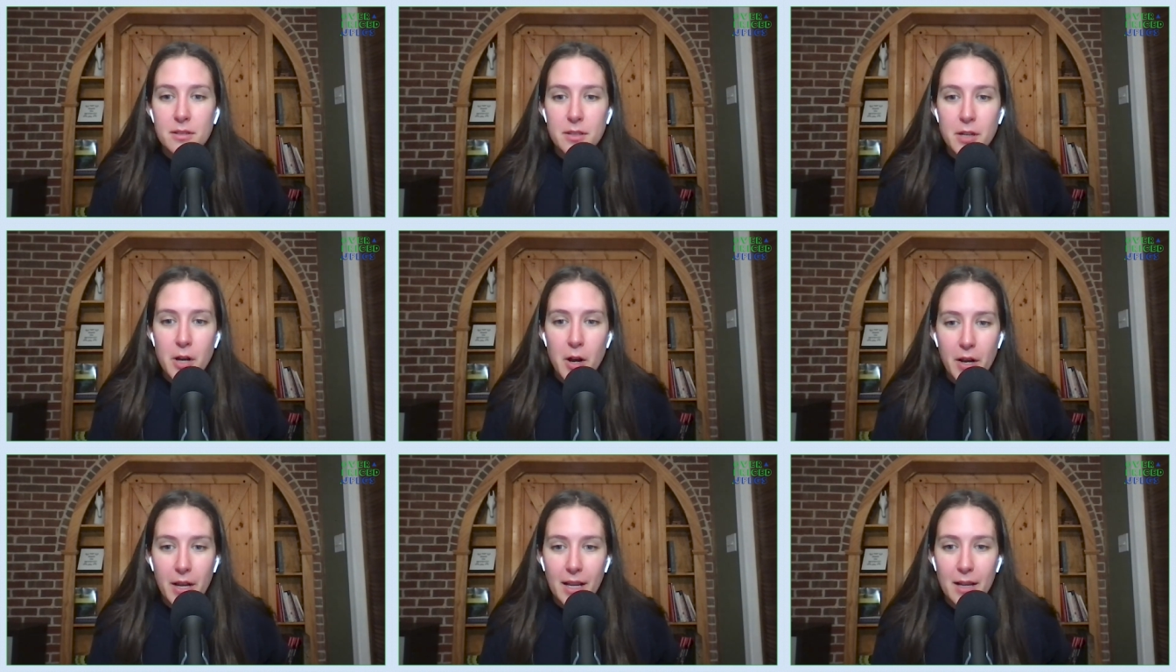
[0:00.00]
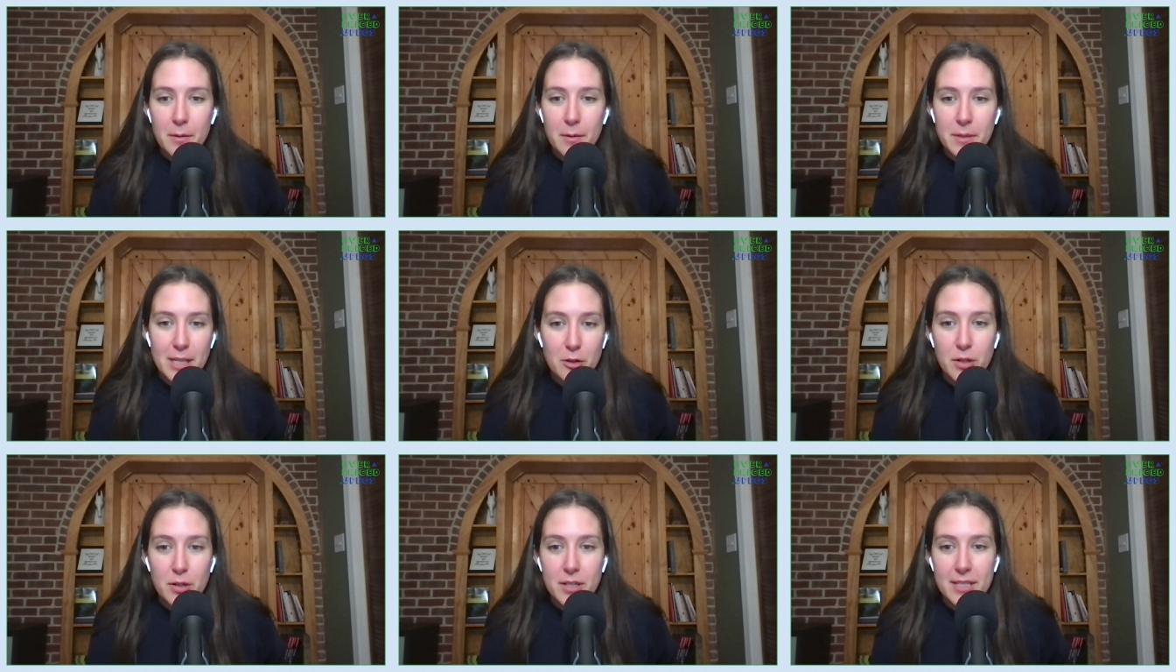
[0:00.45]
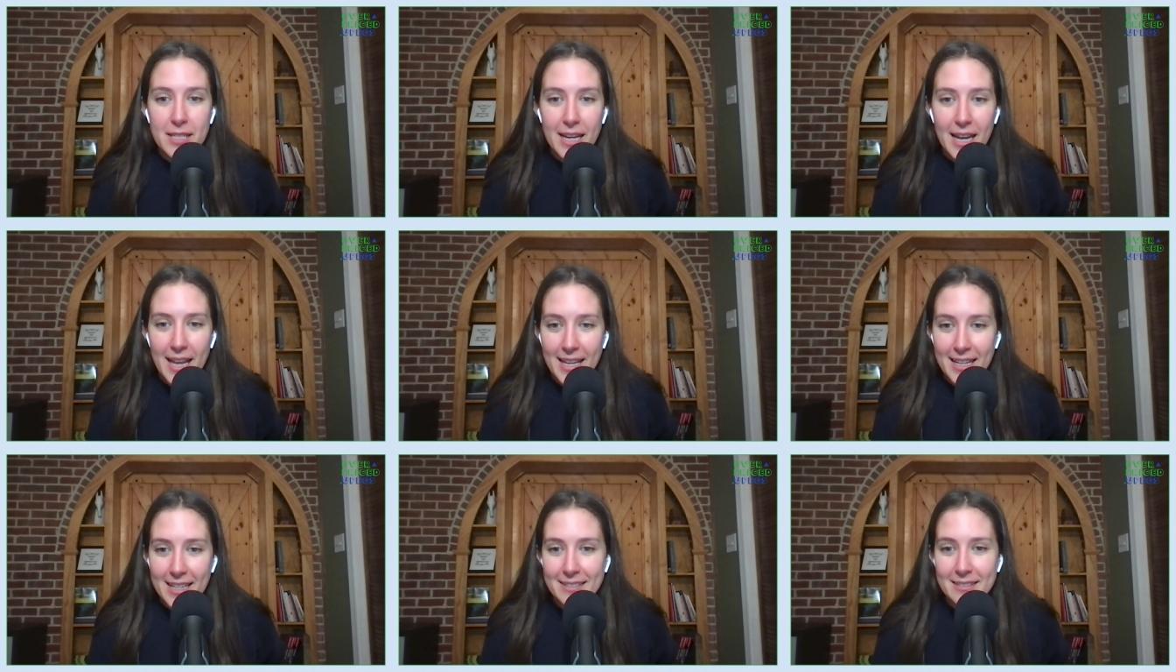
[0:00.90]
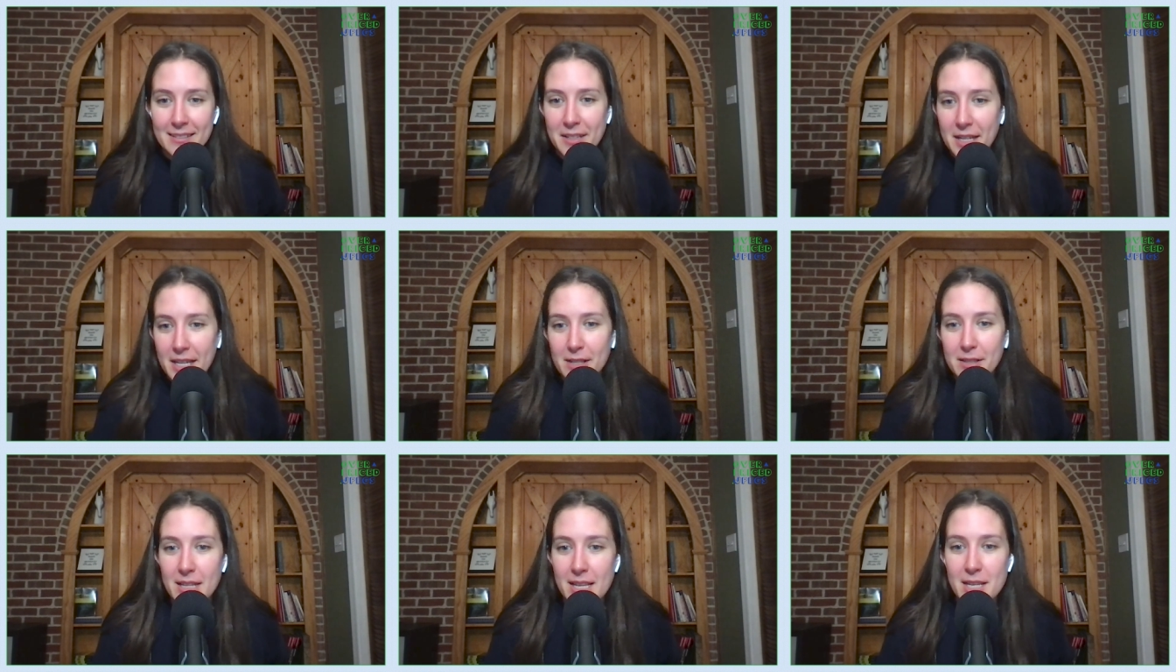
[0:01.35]
talk he was interested in and
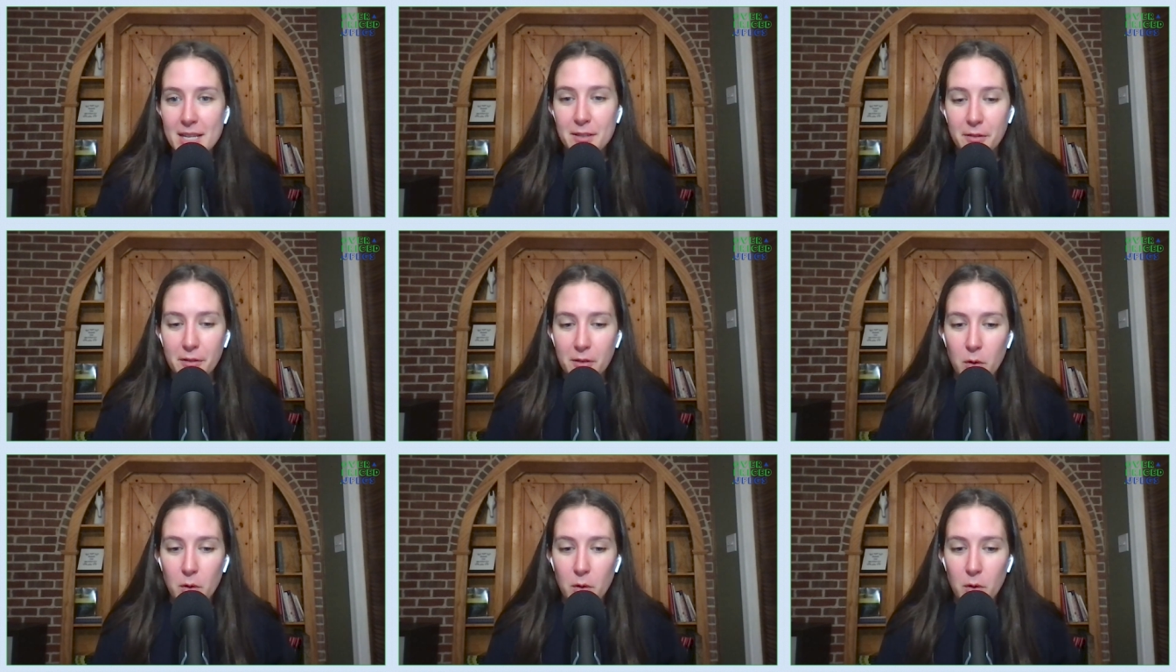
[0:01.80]
he he's